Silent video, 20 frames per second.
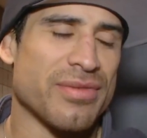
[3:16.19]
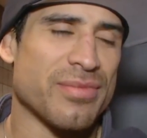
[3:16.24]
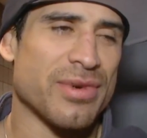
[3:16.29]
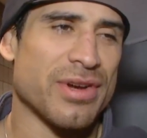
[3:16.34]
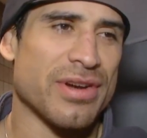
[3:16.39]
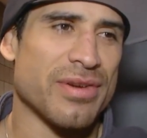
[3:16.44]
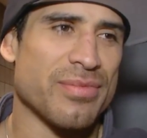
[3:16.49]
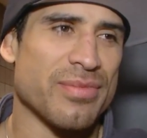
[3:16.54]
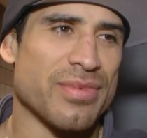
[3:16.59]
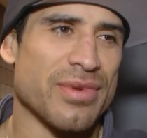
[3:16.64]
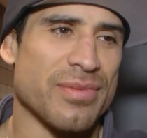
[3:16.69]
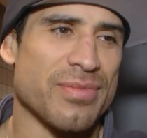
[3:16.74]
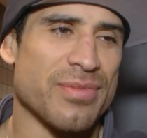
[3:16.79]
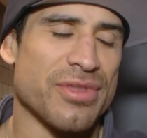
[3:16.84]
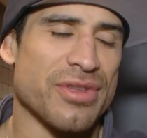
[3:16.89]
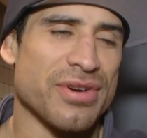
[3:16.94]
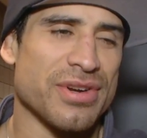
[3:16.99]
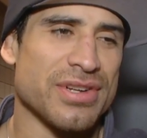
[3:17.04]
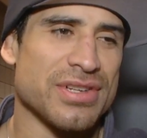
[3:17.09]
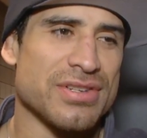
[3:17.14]
I'm I'm, I'm
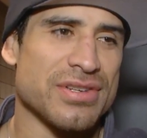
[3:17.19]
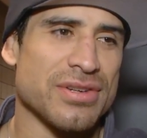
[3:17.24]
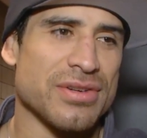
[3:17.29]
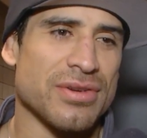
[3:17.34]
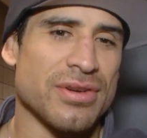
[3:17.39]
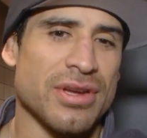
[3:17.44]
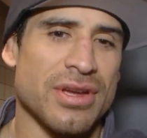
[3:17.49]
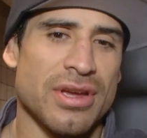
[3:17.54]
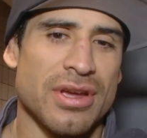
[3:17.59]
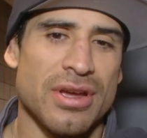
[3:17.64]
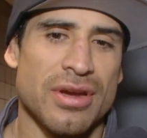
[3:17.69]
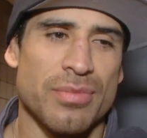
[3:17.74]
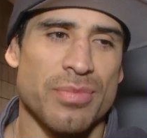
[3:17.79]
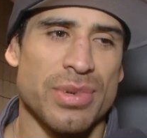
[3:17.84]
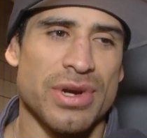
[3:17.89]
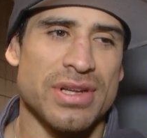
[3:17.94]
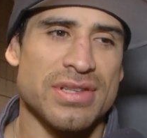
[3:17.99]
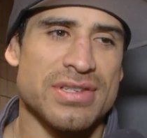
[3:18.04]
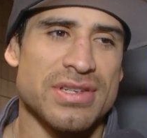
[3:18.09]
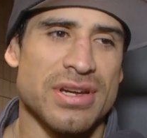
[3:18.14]
32,
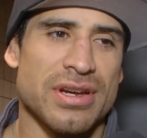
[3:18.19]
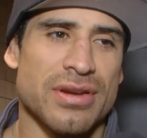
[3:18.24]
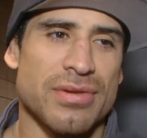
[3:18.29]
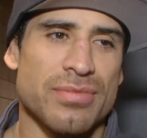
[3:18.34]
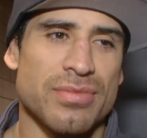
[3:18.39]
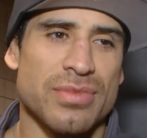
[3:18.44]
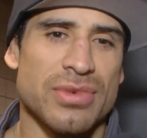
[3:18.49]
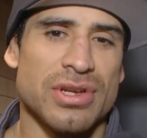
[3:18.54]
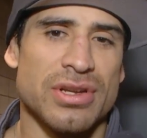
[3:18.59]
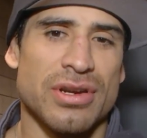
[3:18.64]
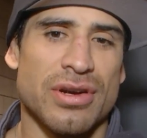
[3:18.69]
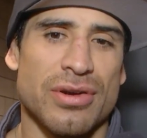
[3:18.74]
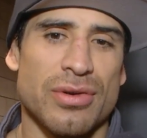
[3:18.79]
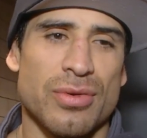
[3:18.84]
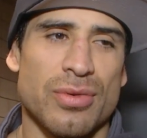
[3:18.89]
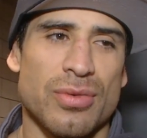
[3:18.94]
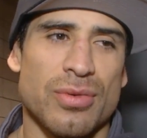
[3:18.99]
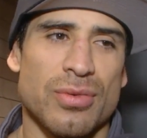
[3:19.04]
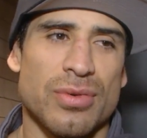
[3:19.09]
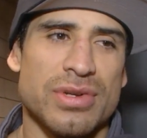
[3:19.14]
but um, you know,
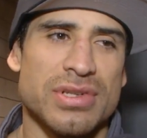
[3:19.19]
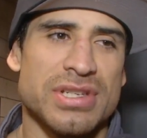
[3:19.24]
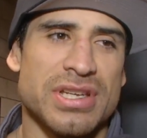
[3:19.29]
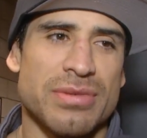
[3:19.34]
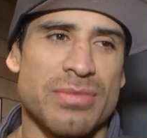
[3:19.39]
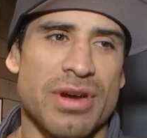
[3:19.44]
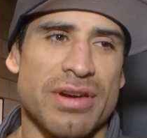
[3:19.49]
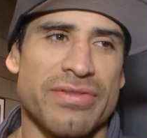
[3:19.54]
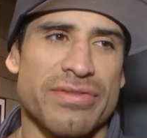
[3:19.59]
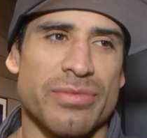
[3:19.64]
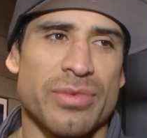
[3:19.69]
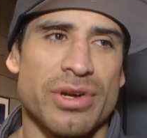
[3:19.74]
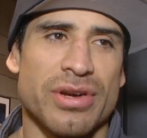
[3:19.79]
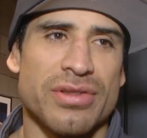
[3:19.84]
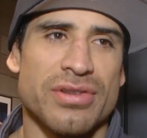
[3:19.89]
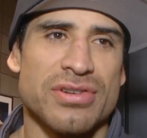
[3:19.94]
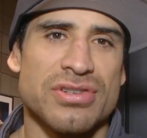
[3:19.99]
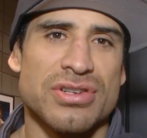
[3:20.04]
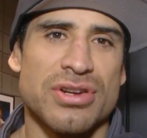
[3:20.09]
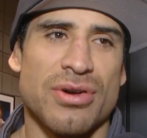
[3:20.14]
with Team Alpha
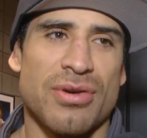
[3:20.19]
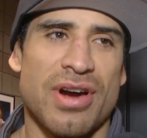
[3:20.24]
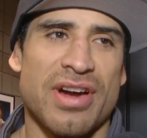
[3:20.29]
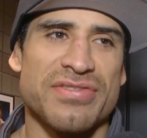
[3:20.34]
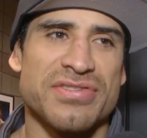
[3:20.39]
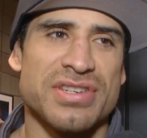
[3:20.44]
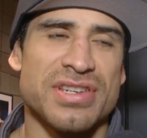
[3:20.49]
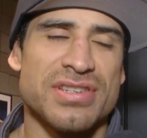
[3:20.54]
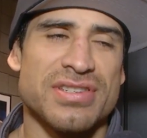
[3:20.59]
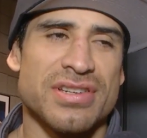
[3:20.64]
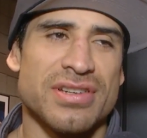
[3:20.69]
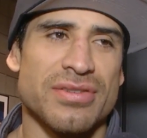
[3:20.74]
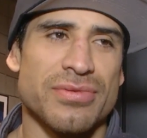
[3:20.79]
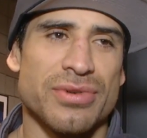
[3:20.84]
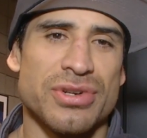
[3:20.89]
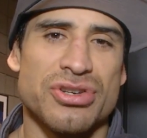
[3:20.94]
Male, there's no off season.